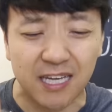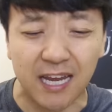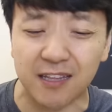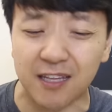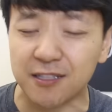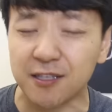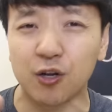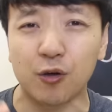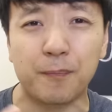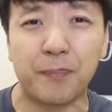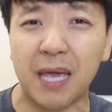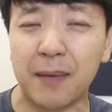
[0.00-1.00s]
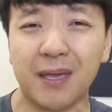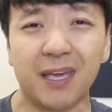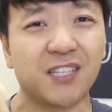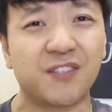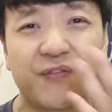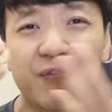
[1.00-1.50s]
thing. This little baby
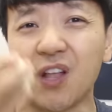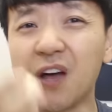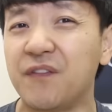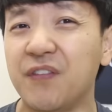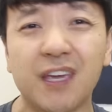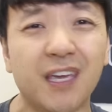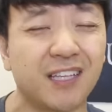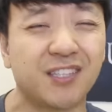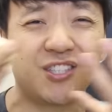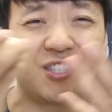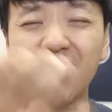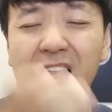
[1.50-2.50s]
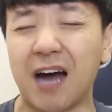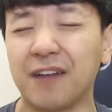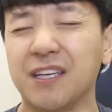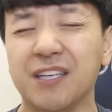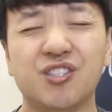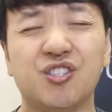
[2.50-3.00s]
is fluffy, it's
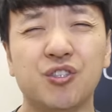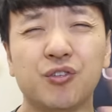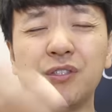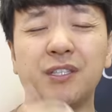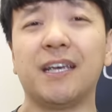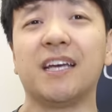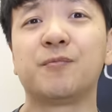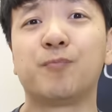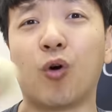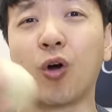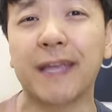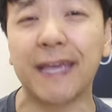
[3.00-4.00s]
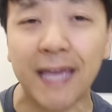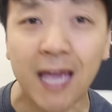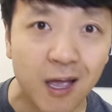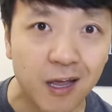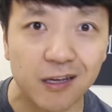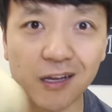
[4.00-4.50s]
soft, it's juicy, it's porky.
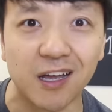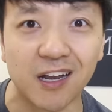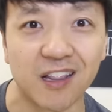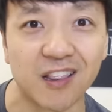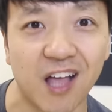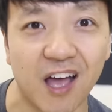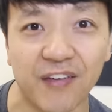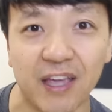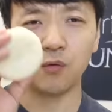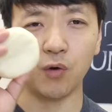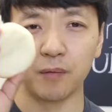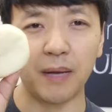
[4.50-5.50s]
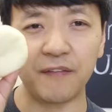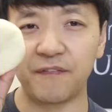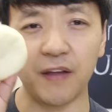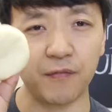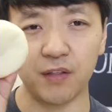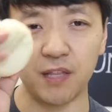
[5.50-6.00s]
You're gonna love it. One of my
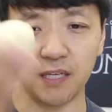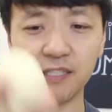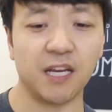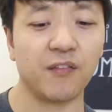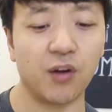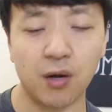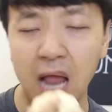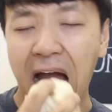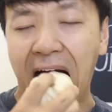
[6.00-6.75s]
favorite things ever.